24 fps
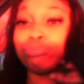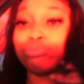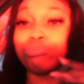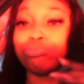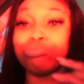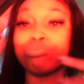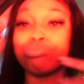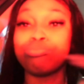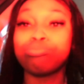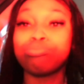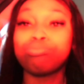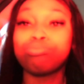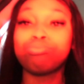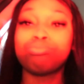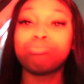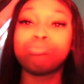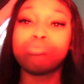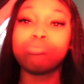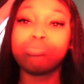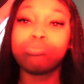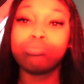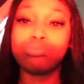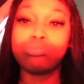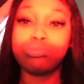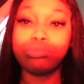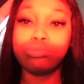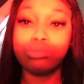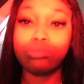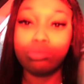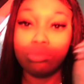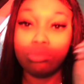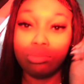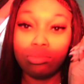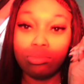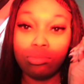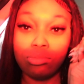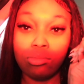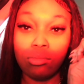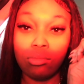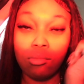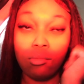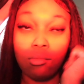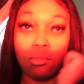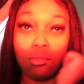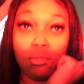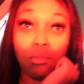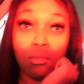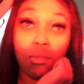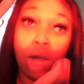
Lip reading: No one is speaking in this clip.